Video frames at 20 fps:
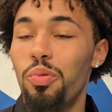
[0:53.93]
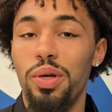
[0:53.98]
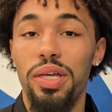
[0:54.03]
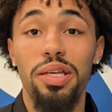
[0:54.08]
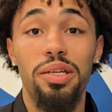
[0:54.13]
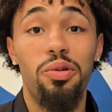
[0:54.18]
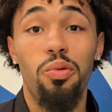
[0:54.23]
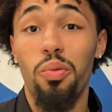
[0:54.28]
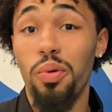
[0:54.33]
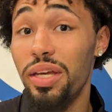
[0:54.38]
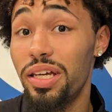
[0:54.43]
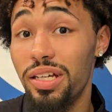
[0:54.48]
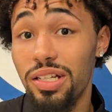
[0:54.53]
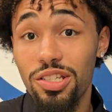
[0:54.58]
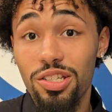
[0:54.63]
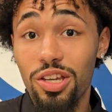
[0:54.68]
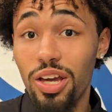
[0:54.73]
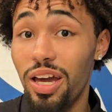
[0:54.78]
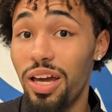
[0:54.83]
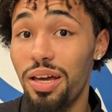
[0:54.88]
weak
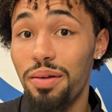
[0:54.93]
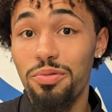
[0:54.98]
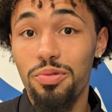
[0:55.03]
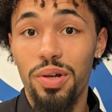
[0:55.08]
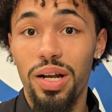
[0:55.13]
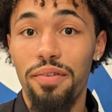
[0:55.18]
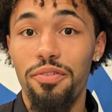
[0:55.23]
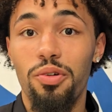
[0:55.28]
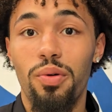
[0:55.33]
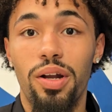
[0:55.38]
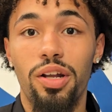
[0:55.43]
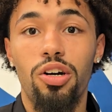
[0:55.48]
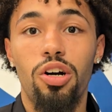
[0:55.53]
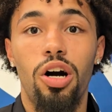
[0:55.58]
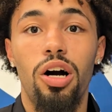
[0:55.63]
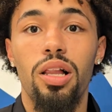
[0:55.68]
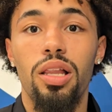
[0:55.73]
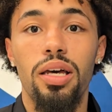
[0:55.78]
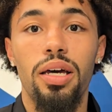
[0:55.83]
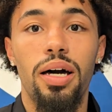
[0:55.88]
weakest games, whatever you want to
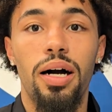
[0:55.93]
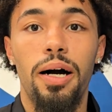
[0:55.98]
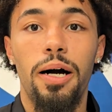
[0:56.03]
call it.